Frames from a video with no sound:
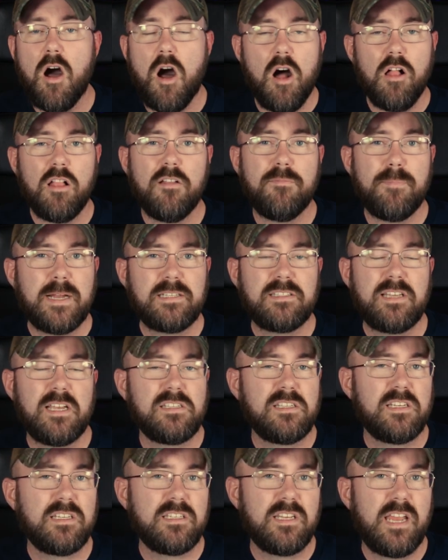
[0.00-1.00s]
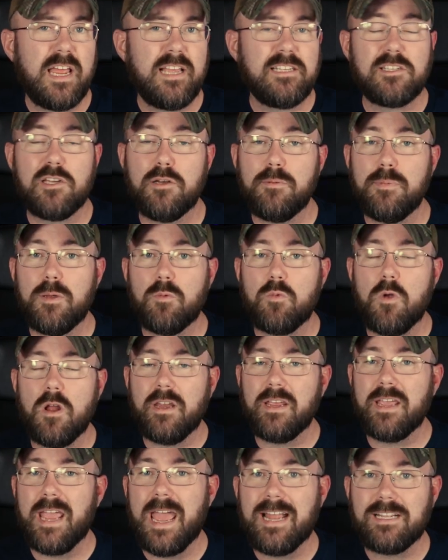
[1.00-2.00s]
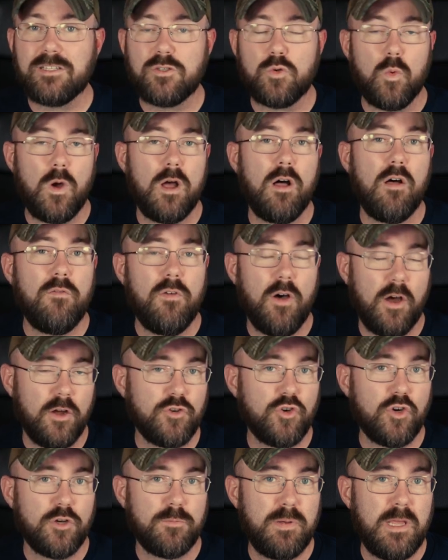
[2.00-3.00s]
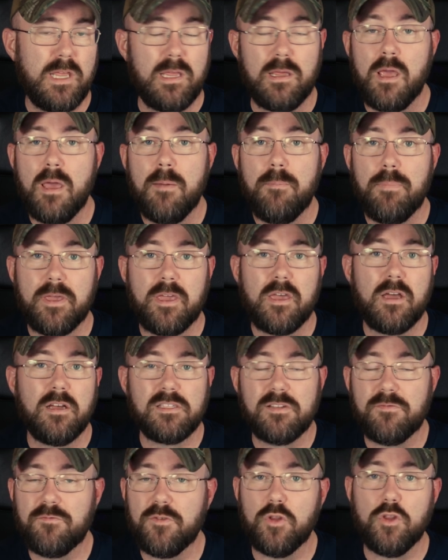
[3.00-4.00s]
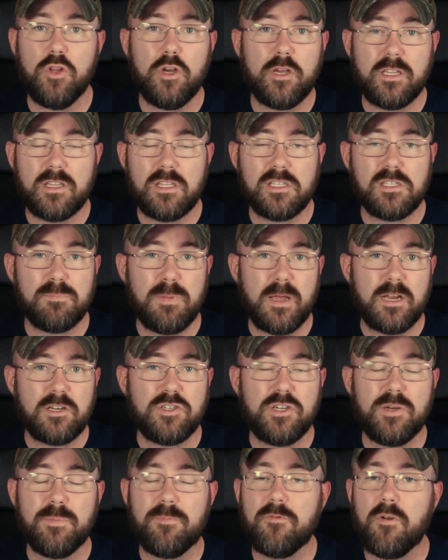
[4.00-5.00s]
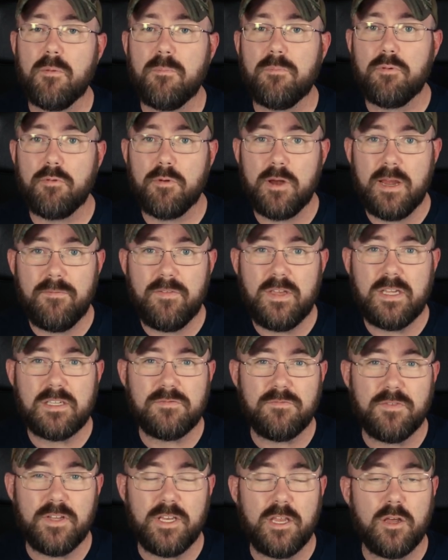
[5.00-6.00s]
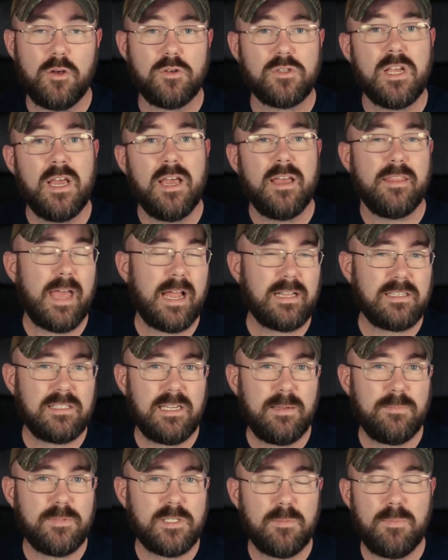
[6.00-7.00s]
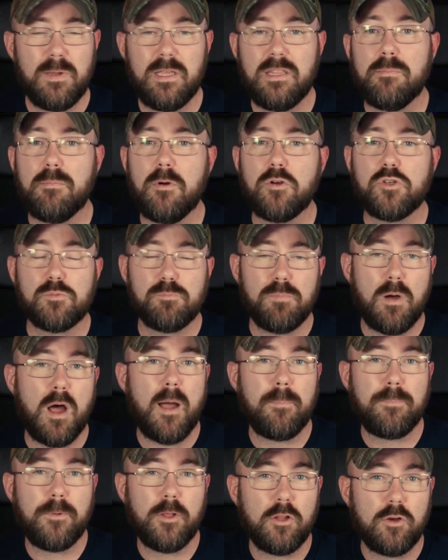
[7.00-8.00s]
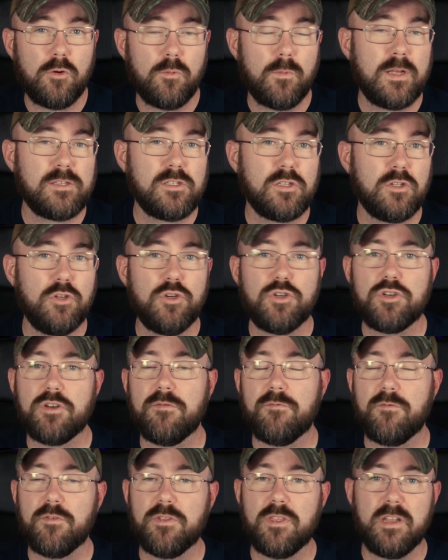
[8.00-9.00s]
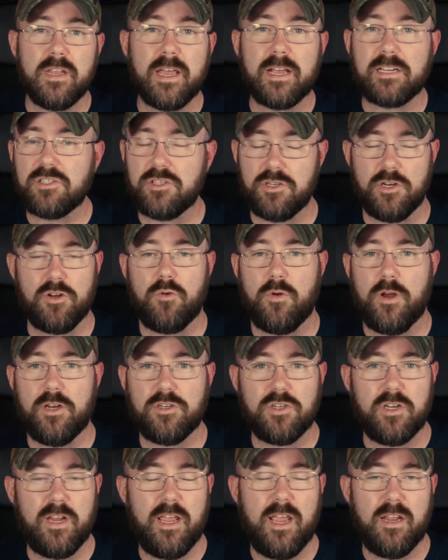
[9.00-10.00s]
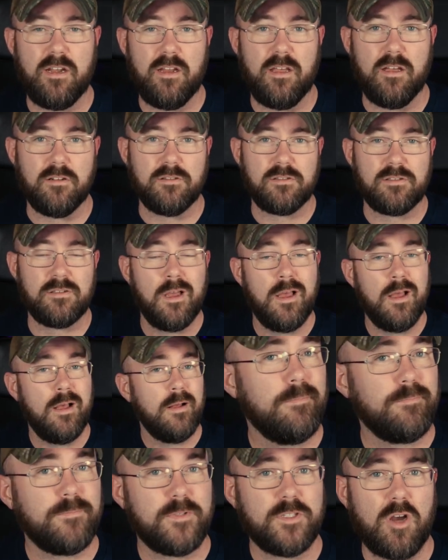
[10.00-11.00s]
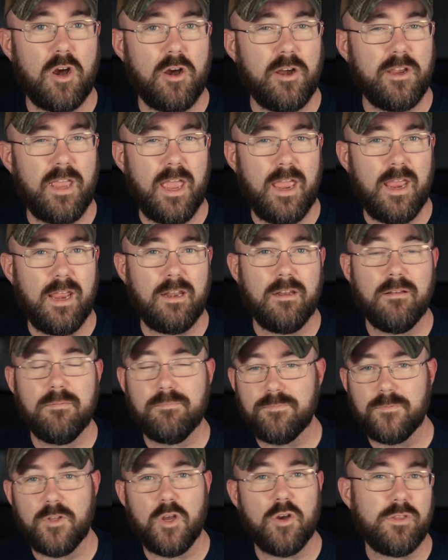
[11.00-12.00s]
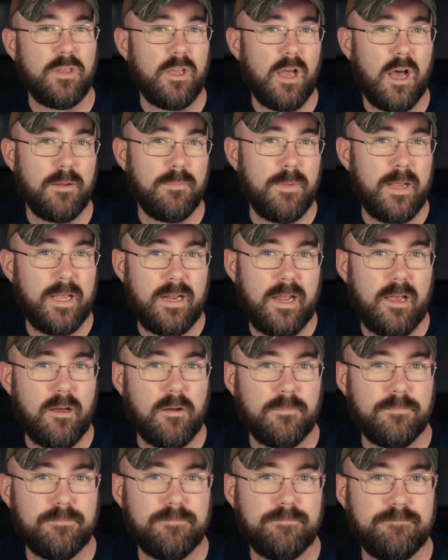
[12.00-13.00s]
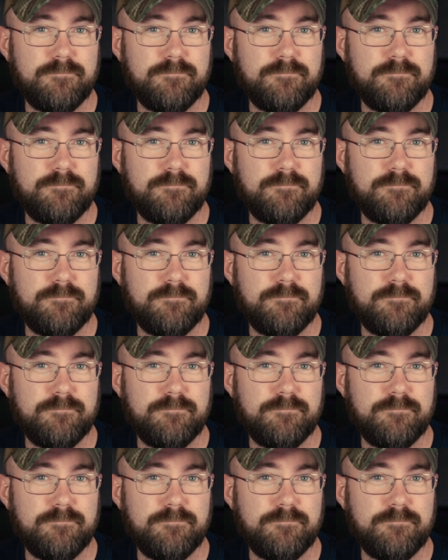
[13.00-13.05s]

All of my testing today is going to be running at 1200p because if you look at the spec sheet from previous videos, that seems to be the most popular resolution for the next generation handhelds. Sorry, Ain, you're the odd man out.